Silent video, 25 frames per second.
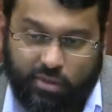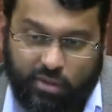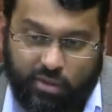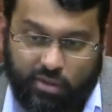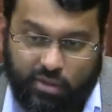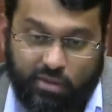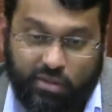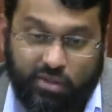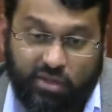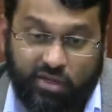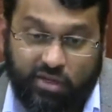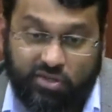
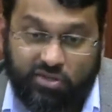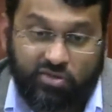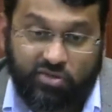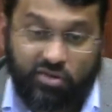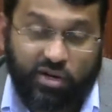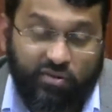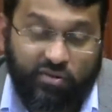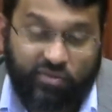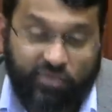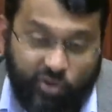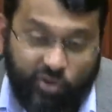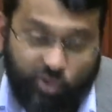the
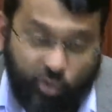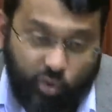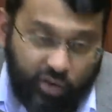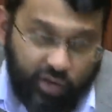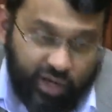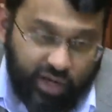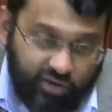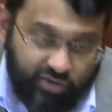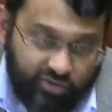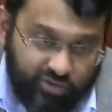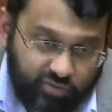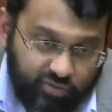israf going
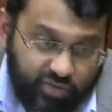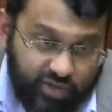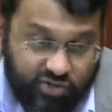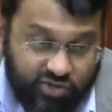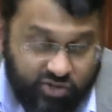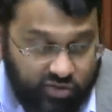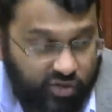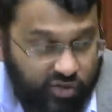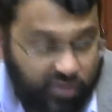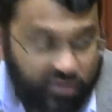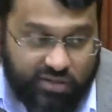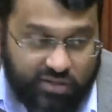out to
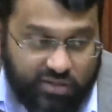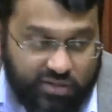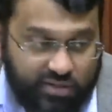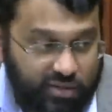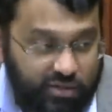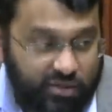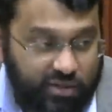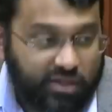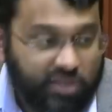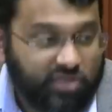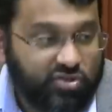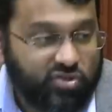restaurants,
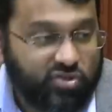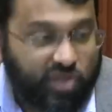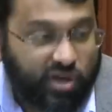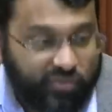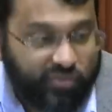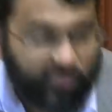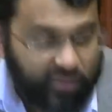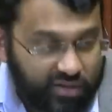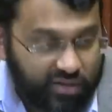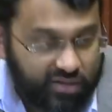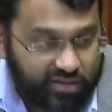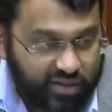the
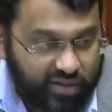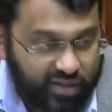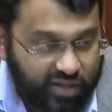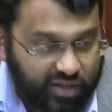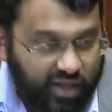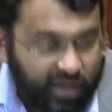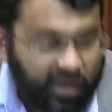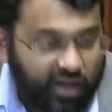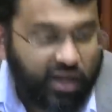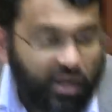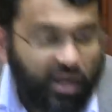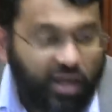israf this and that,